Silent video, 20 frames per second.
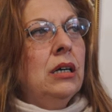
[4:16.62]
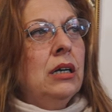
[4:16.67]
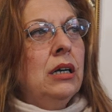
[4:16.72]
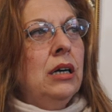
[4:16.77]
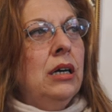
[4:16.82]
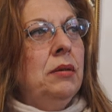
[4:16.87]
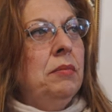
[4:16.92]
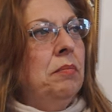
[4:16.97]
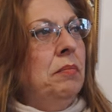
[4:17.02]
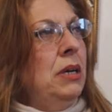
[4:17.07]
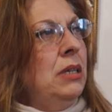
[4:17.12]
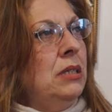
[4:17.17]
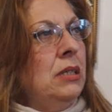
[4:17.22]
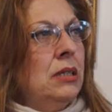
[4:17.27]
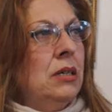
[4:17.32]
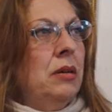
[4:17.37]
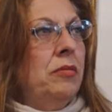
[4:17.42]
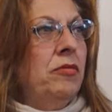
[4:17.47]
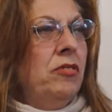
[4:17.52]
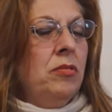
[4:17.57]
it must
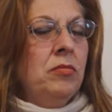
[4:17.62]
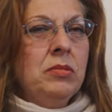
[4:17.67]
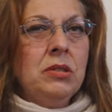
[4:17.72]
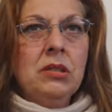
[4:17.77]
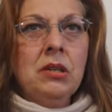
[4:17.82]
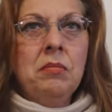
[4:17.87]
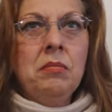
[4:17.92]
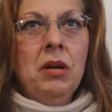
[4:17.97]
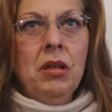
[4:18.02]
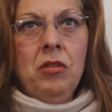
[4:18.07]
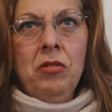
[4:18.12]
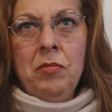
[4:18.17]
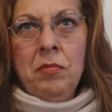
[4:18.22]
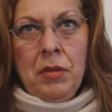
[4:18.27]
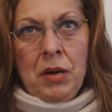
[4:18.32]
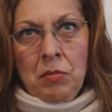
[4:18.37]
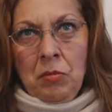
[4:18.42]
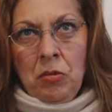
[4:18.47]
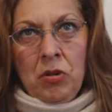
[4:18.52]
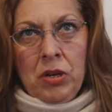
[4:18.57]
come from some other
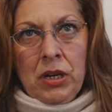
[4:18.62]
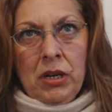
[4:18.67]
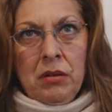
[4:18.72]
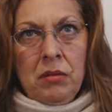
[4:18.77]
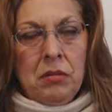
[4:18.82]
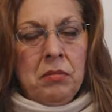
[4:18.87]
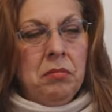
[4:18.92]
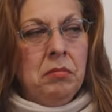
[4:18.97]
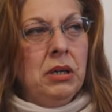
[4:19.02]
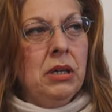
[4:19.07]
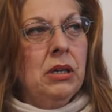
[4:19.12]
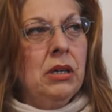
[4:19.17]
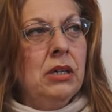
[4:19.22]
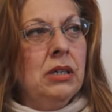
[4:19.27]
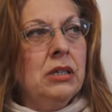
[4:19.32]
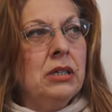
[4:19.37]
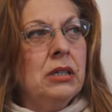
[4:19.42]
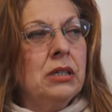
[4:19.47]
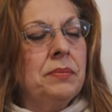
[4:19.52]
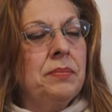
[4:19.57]
memory,
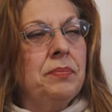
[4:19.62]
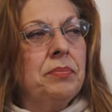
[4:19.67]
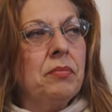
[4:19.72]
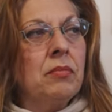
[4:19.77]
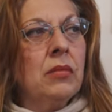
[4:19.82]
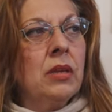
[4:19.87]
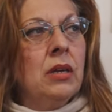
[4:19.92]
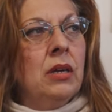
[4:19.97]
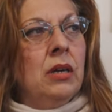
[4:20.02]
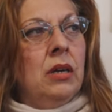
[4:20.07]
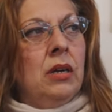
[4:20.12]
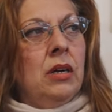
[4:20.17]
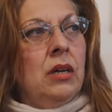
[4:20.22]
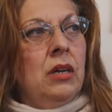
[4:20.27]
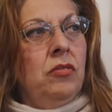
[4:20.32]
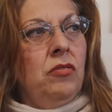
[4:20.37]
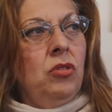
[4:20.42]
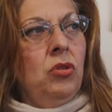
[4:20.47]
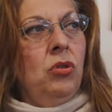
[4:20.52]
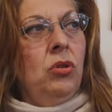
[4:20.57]
because
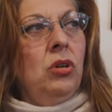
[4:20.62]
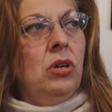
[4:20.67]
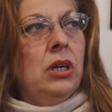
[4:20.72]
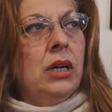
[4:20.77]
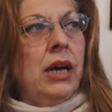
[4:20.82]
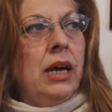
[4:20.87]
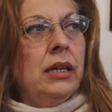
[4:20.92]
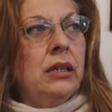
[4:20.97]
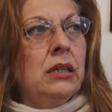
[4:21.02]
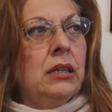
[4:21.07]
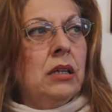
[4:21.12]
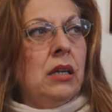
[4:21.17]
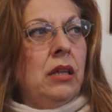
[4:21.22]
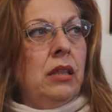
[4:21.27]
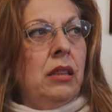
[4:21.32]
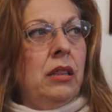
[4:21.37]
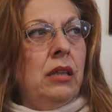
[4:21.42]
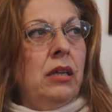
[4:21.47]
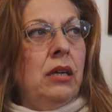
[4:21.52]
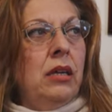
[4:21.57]
if you look at
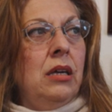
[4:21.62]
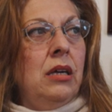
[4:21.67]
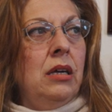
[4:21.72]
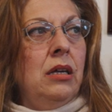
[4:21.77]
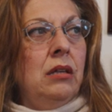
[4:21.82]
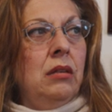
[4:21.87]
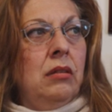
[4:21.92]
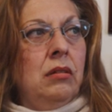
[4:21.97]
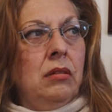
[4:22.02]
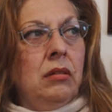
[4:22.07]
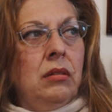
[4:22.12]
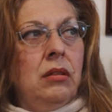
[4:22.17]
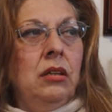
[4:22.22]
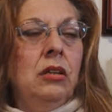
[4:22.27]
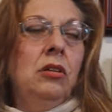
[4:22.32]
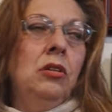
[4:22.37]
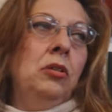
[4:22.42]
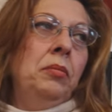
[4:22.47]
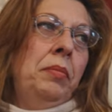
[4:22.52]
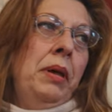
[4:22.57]
the
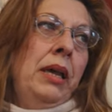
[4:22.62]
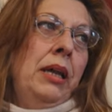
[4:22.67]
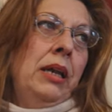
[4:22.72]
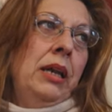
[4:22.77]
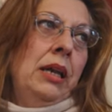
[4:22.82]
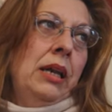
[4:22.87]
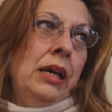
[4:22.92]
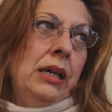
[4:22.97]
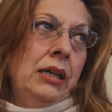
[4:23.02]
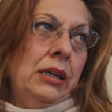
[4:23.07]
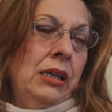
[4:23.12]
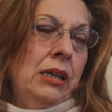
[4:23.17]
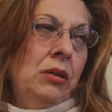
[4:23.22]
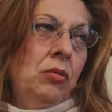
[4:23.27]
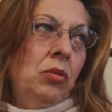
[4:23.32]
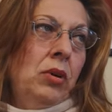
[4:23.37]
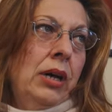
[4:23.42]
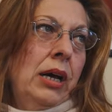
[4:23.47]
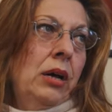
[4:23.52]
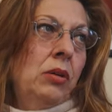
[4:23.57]
little painting I did
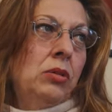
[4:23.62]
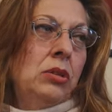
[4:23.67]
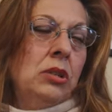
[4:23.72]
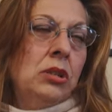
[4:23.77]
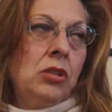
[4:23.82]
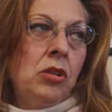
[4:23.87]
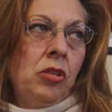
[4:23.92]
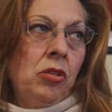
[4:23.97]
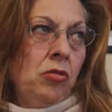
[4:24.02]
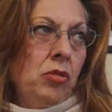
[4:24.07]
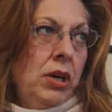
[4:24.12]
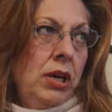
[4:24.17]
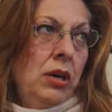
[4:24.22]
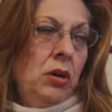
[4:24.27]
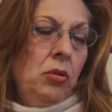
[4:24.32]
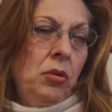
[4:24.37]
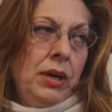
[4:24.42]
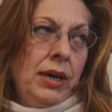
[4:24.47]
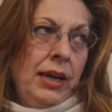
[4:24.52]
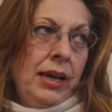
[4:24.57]
when I was 3
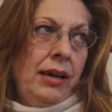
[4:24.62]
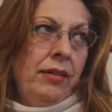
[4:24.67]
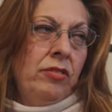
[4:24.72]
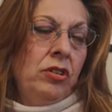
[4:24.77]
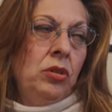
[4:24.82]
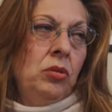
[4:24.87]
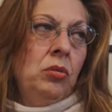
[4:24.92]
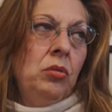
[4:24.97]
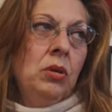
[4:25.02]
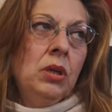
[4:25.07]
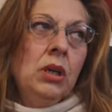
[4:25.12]
or what have you,